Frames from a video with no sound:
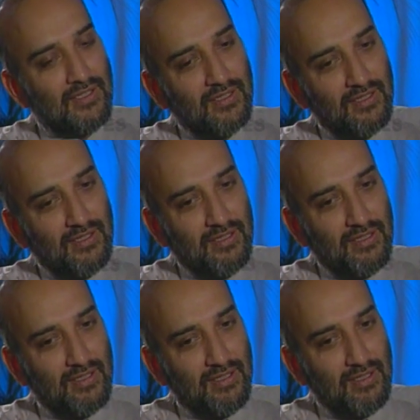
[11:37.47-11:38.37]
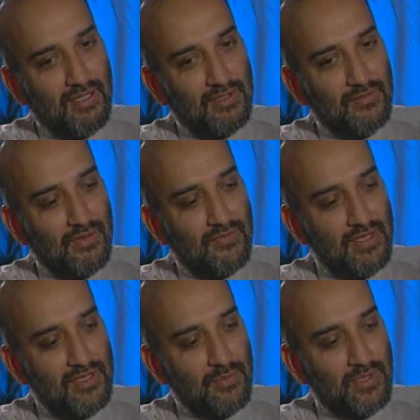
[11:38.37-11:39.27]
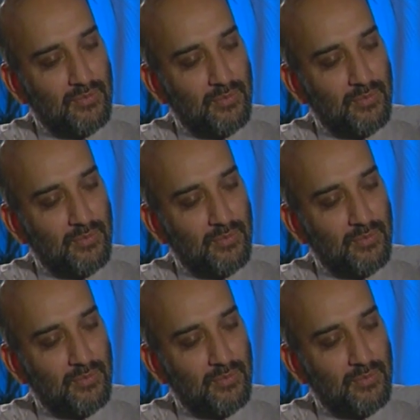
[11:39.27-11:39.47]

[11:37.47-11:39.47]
uh, in, in, in 1950s with,